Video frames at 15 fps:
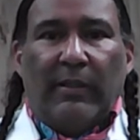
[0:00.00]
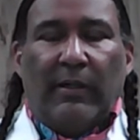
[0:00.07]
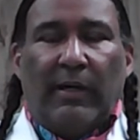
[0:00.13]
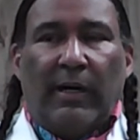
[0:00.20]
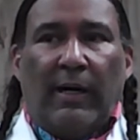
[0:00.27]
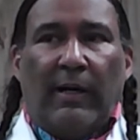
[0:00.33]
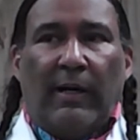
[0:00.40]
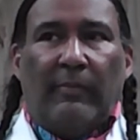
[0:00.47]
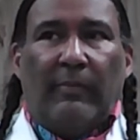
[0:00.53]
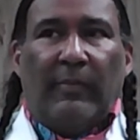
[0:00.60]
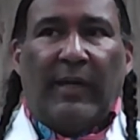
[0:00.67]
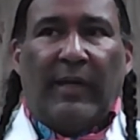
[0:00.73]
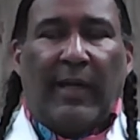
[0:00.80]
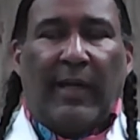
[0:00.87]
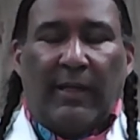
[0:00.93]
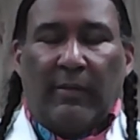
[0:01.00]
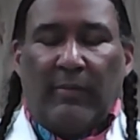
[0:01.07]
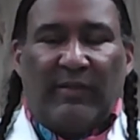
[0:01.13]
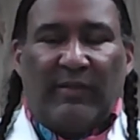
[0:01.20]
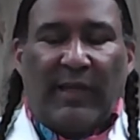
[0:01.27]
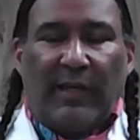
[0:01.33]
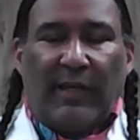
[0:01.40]
and they can be
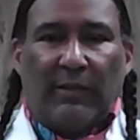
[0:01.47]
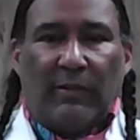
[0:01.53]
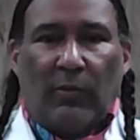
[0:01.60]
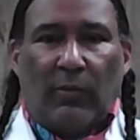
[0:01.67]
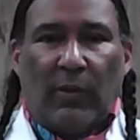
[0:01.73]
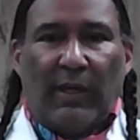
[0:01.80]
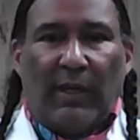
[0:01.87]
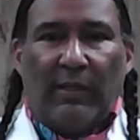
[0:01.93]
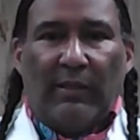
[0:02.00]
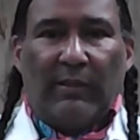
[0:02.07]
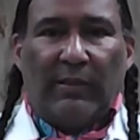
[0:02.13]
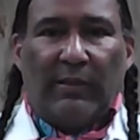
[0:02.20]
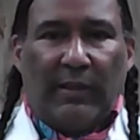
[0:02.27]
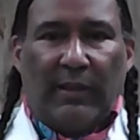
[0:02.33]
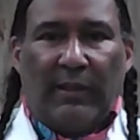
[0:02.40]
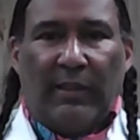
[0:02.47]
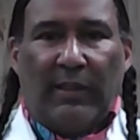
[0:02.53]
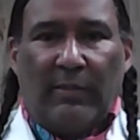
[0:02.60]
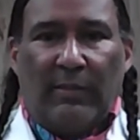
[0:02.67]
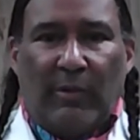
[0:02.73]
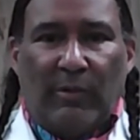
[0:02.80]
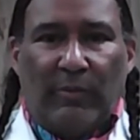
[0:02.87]
taken away at any
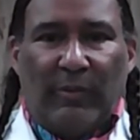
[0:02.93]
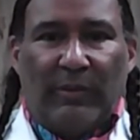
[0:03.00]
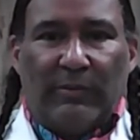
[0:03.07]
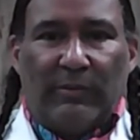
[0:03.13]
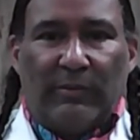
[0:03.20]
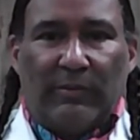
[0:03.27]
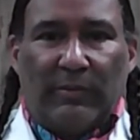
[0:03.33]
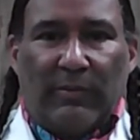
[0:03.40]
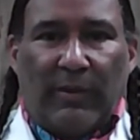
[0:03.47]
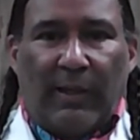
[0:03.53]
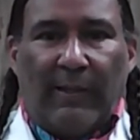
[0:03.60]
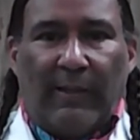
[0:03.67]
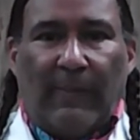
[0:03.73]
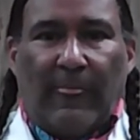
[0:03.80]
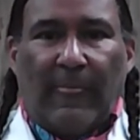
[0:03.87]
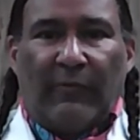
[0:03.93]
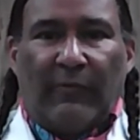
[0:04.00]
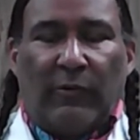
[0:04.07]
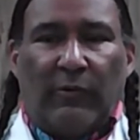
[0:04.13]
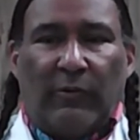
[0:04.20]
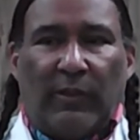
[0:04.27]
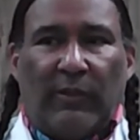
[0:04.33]
moment, right?
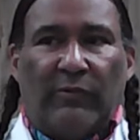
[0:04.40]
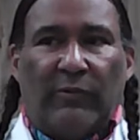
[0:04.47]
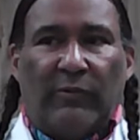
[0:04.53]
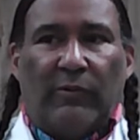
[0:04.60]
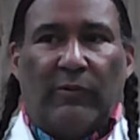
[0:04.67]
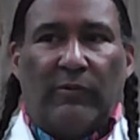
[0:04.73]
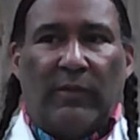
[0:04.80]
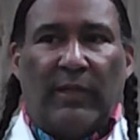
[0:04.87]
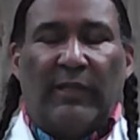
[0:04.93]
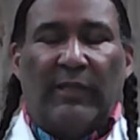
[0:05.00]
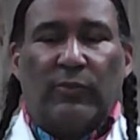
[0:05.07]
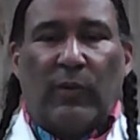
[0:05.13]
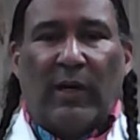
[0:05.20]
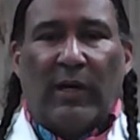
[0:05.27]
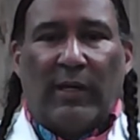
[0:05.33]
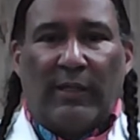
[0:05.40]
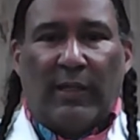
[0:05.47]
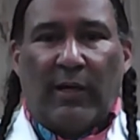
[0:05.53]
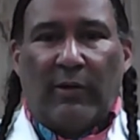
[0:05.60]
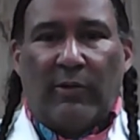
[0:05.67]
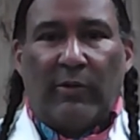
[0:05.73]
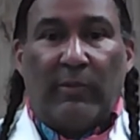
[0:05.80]
So there's no, and that's why in
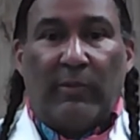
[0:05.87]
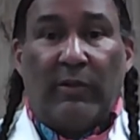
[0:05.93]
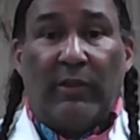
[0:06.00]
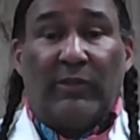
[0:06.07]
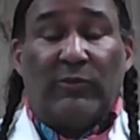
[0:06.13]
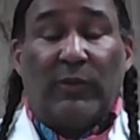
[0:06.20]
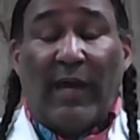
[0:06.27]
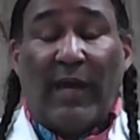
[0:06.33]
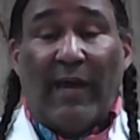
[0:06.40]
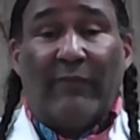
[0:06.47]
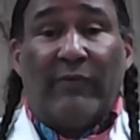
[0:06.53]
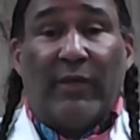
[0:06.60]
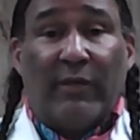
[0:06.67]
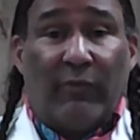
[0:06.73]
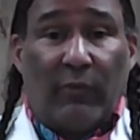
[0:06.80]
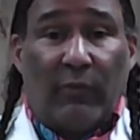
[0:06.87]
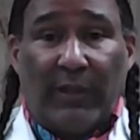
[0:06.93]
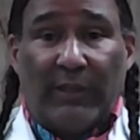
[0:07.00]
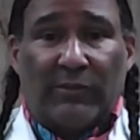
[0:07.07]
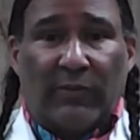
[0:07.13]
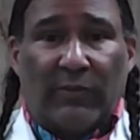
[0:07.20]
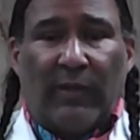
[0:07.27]
our communities we have
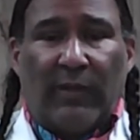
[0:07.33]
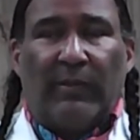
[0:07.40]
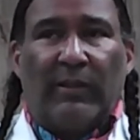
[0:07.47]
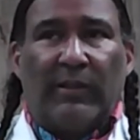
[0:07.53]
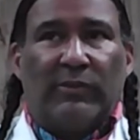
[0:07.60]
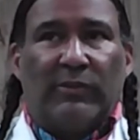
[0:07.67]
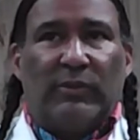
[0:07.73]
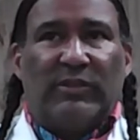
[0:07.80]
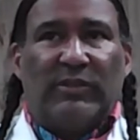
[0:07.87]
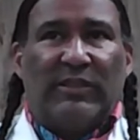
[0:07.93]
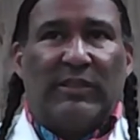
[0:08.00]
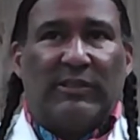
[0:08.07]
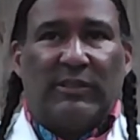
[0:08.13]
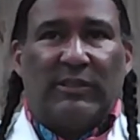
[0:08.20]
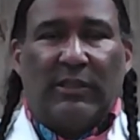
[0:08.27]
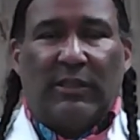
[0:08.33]
giveaways, right? Because we teach